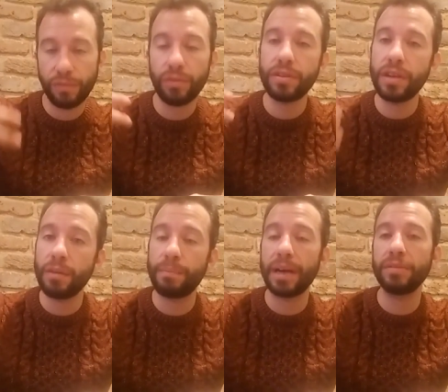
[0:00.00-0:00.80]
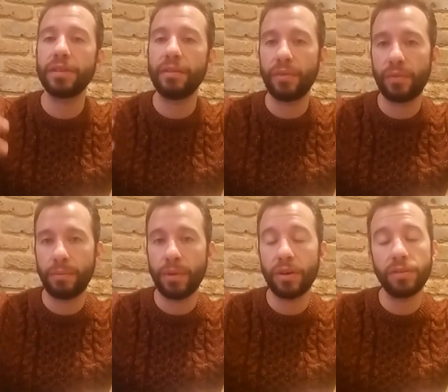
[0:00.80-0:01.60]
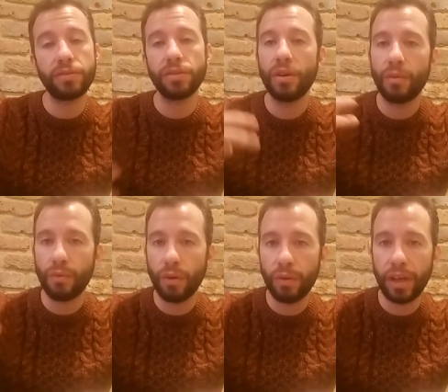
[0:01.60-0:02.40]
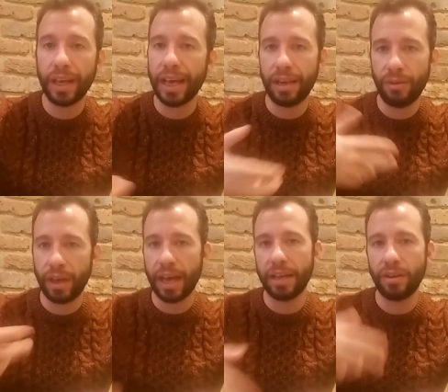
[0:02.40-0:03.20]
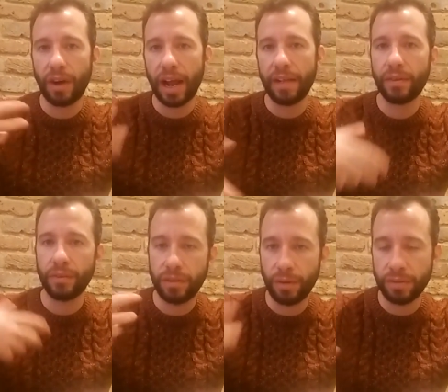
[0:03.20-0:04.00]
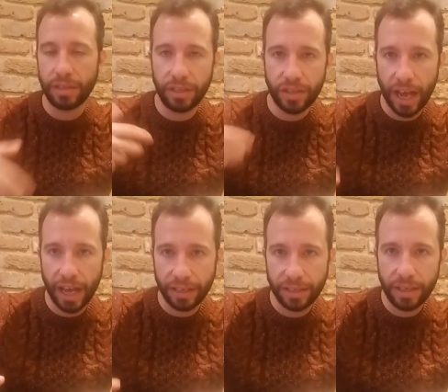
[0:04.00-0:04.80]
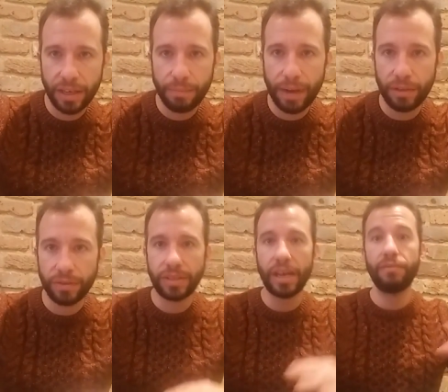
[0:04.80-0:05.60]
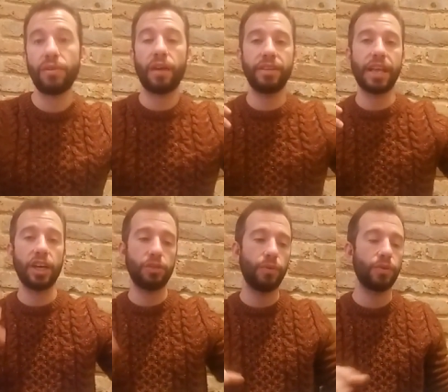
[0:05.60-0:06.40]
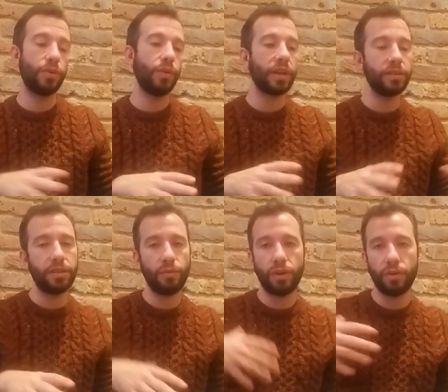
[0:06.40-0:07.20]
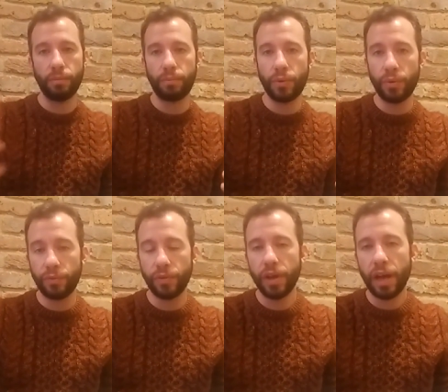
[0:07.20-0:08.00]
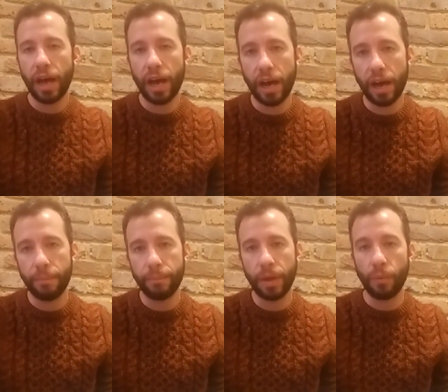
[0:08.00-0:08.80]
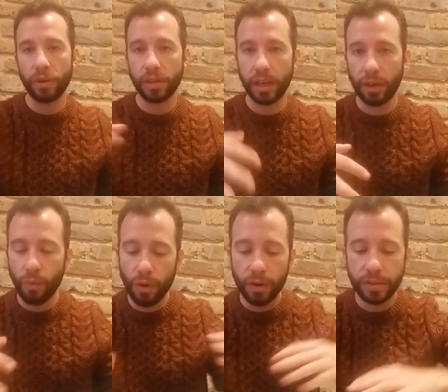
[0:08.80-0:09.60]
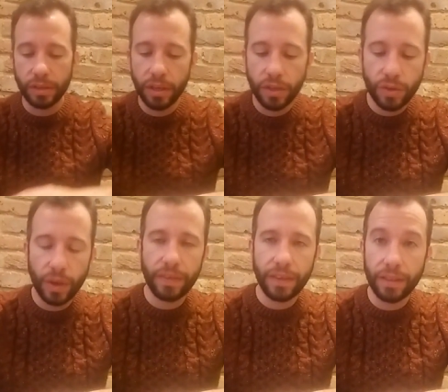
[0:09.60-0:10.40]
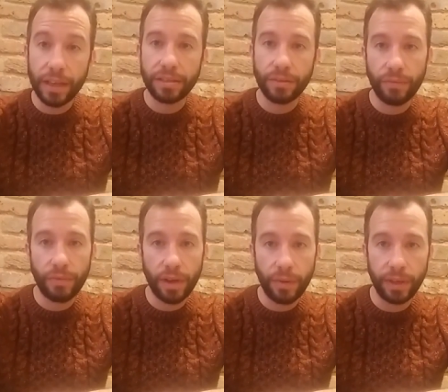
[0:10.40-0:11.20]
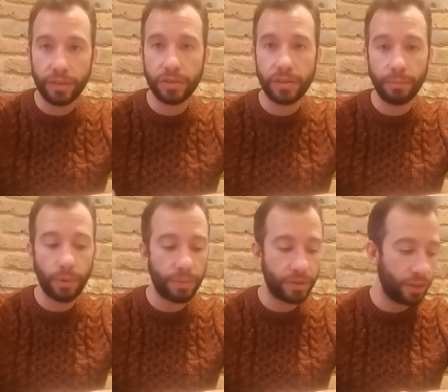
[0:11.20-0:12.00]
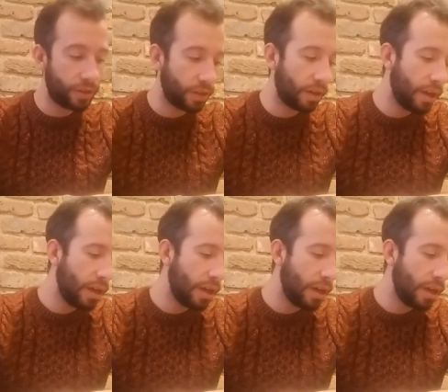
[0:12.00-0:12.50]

So 49 pounds every three months, rolling, and you get your have continuously checked by yourself. You have a dashboard so you can see where you improve um, and what get worse. So I think that's a very interesting proposition.